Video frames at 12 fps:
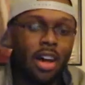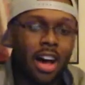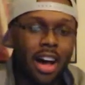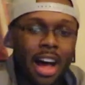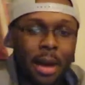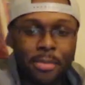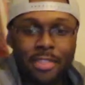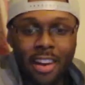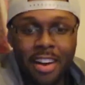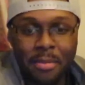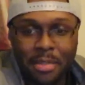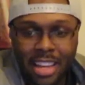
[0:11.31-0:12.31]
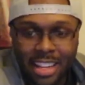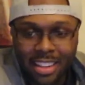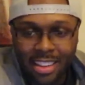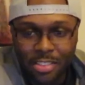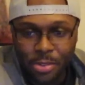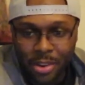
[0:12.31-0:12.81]
I'm sorry I'm
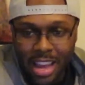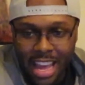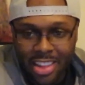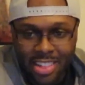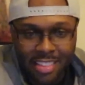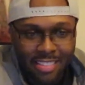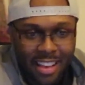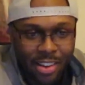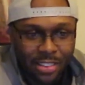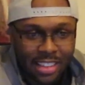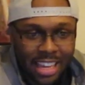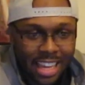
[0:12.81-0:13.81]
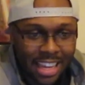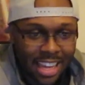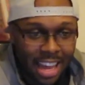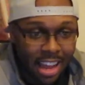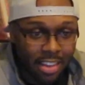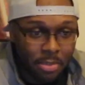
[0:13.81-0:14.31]
getting these reactions out late,
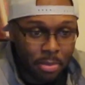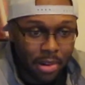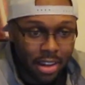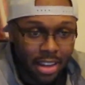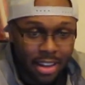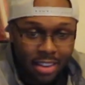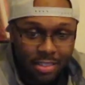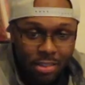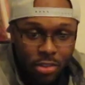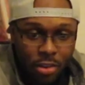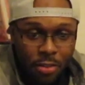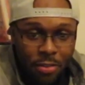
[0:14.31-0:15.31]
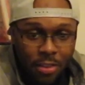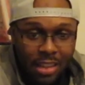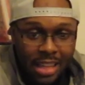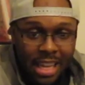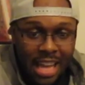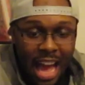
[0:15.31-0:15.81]
guys, but
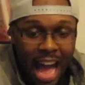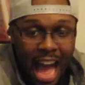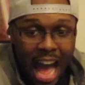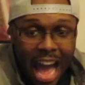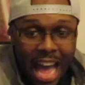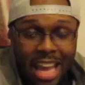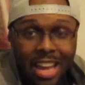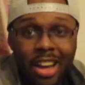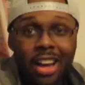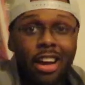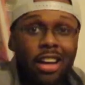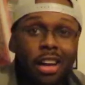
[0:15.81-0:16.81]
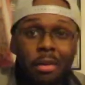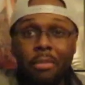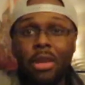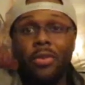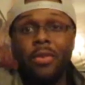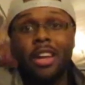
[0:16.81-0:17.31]
truthfully, I
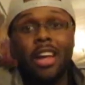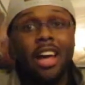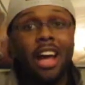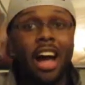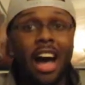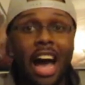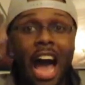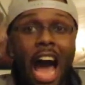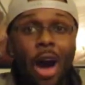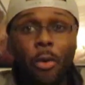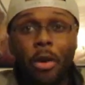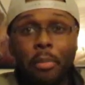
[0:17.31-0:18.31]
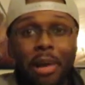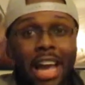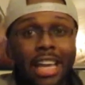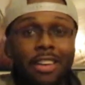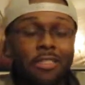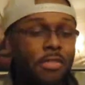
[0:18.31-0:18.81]
commute an hour
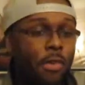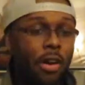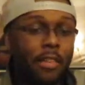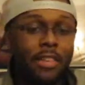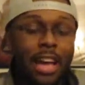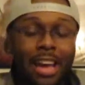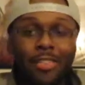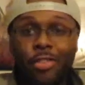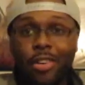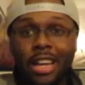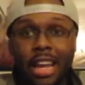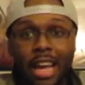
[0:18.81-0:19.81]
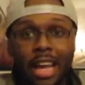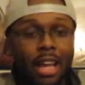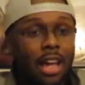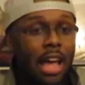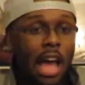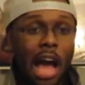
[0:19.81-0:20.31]
back and forth every day.
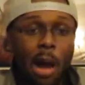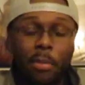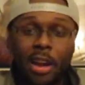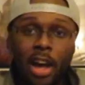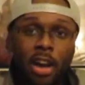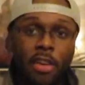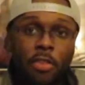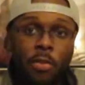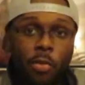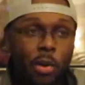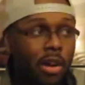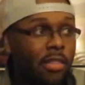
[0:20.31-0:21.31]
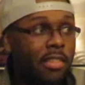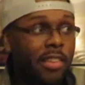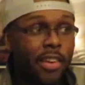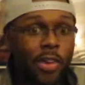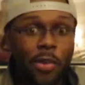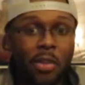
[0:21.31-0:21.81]
I'm not off of work
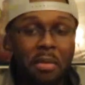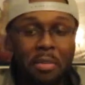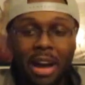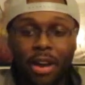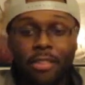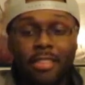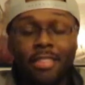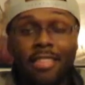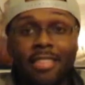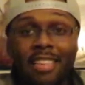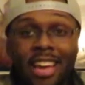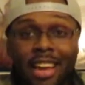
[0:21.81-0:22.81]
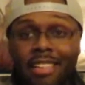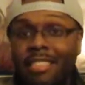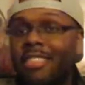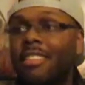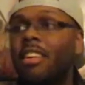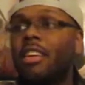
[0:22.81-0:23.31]
till about
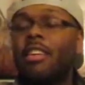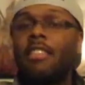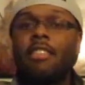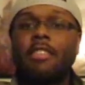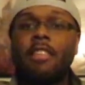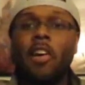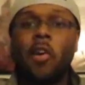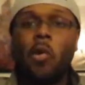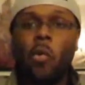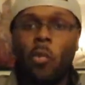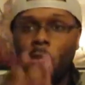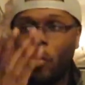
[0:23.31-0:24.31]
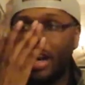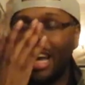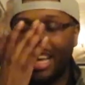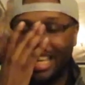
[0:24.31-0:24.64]
6. So when